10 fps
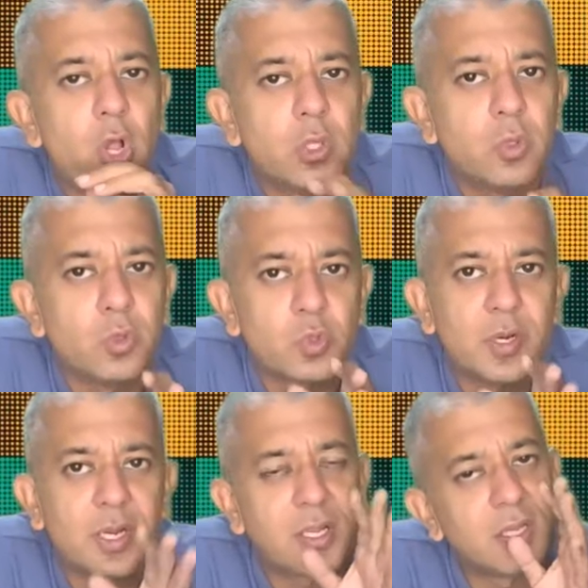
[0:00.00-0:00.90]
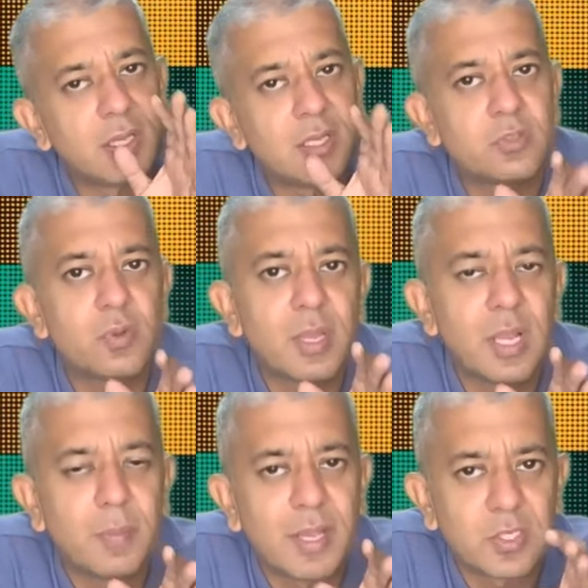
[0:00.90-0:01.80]
those particular things will be
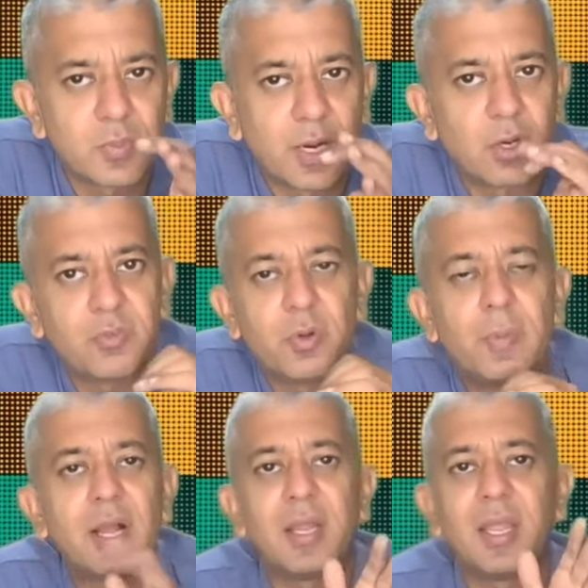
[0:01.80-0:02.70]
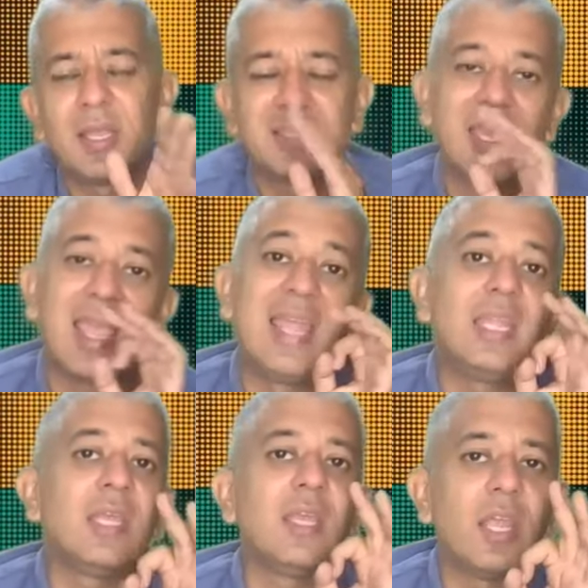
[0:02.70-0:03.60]
coming as part of your marketing and sale.
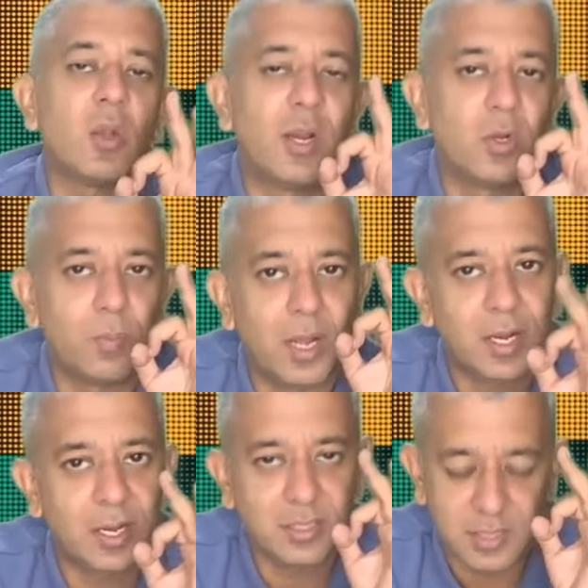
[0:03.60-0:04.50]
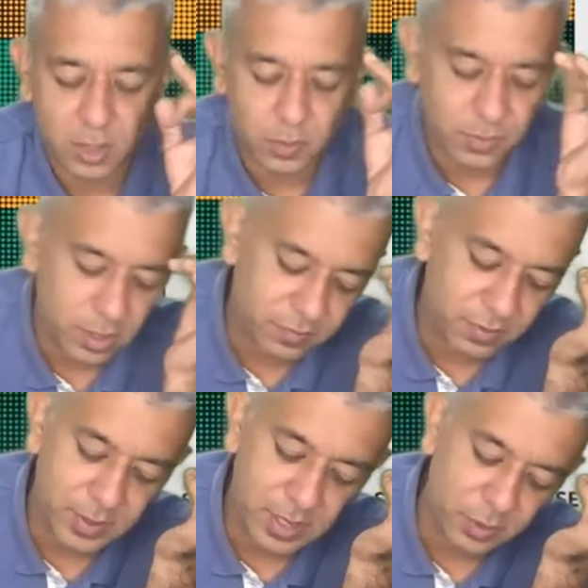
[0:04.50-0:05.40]
Anything required to market and sell your product will be
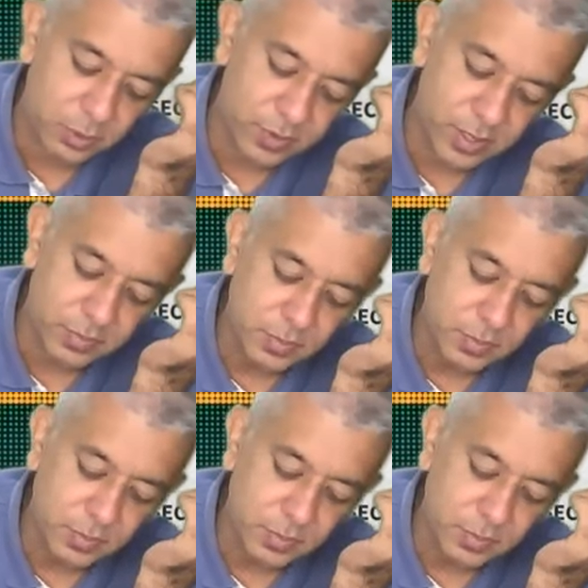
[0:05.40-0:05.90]
coming over here.